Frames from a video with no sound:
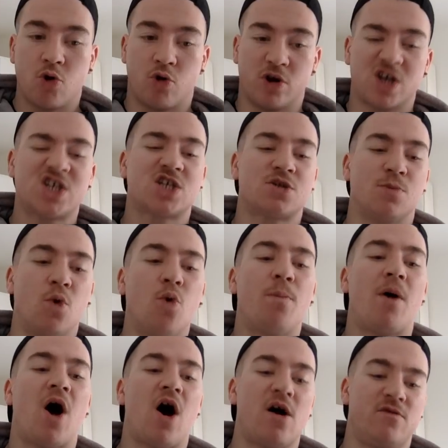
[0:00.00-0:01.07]
or a small
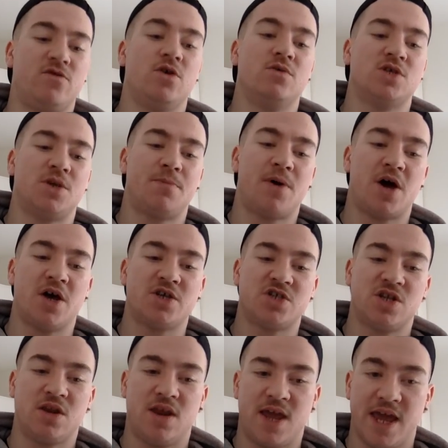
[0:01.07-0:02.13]
part of you as a
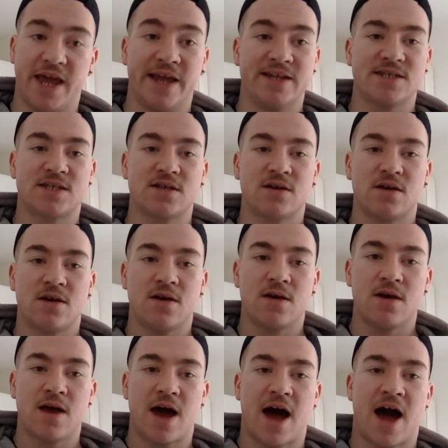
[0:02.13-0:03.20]
person is.
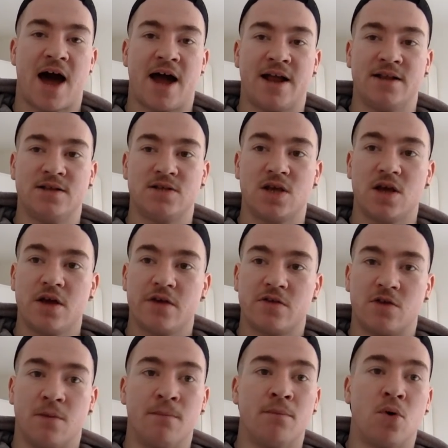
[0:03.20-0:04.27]
And
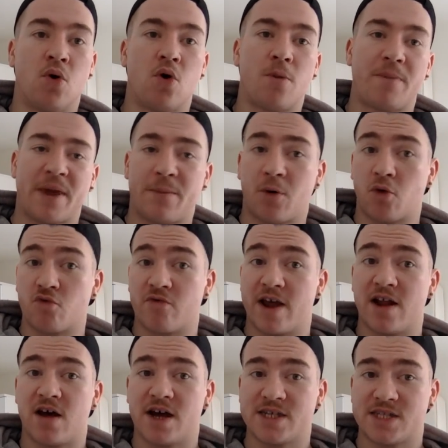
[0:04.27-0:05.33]
the more people
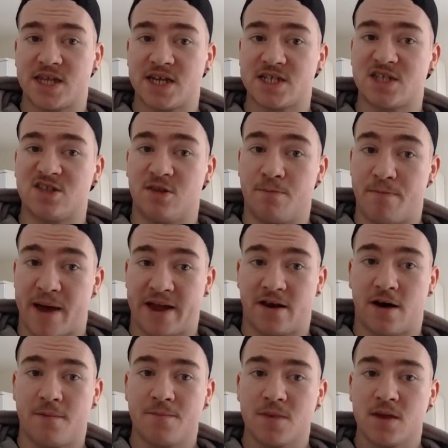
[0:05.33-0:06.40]
realize this, the
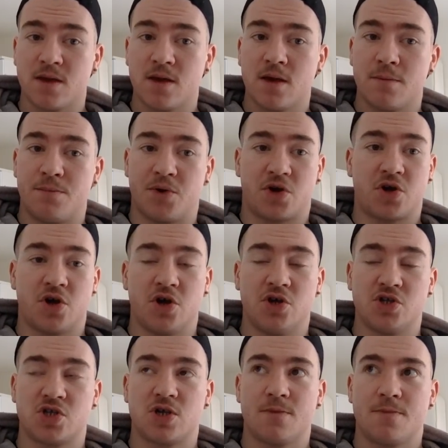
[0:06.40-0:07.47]
better,
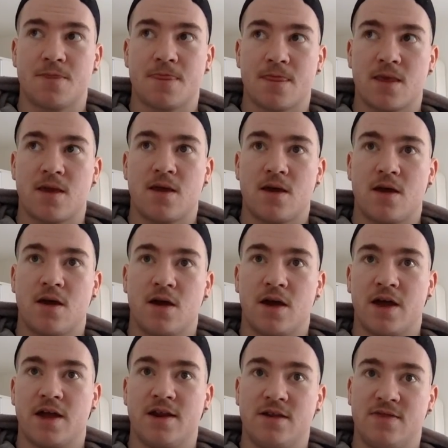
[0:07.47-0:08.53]
because
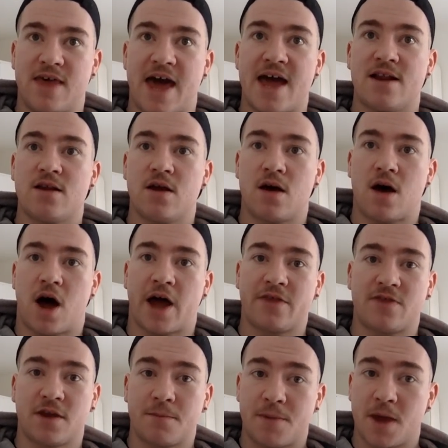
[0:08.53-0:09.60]
then I
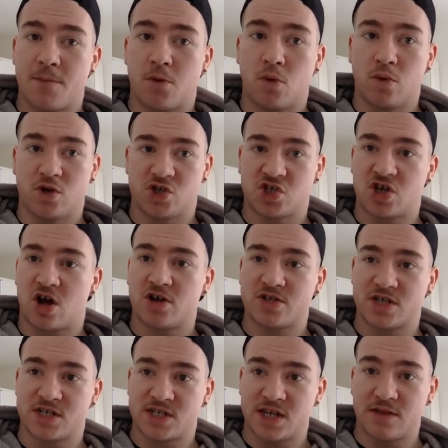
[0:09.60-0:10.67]
think people will
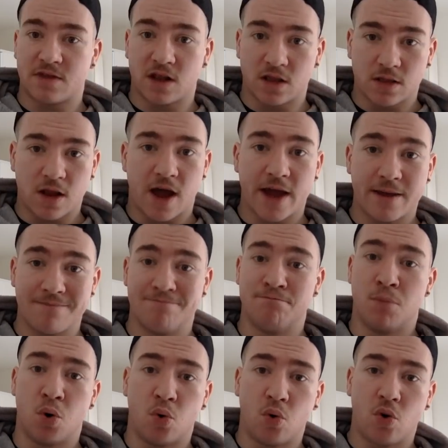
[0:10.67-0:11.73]
start to see the light
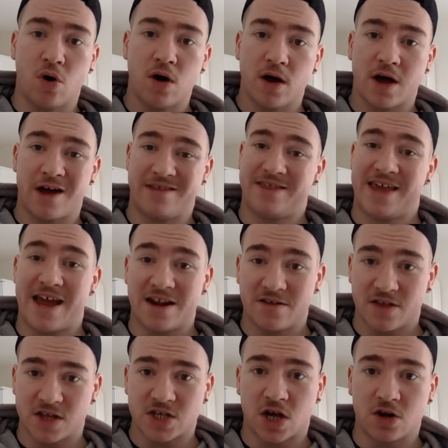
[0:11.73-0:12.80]
more at the end
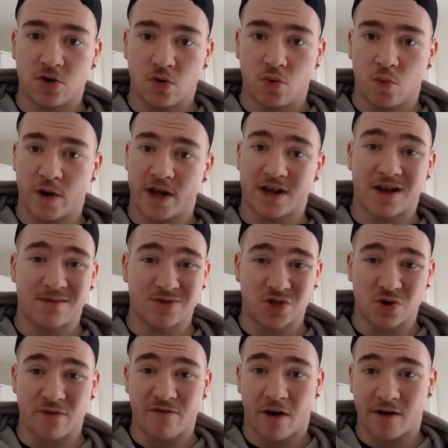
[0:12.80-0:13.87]
of the tunnel when it comes
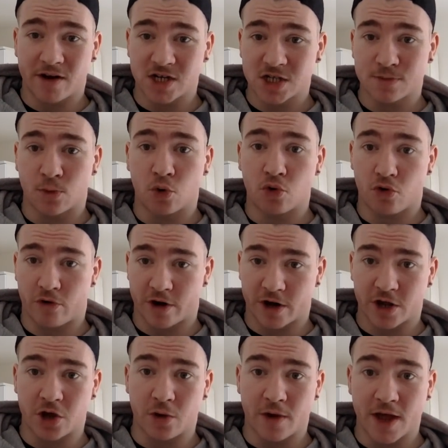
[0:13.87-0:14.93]
to a very small or
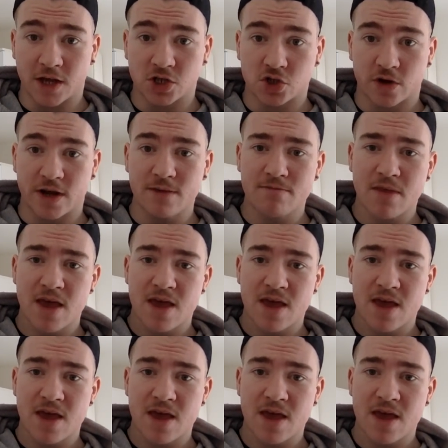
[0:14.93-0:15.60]
acute injury.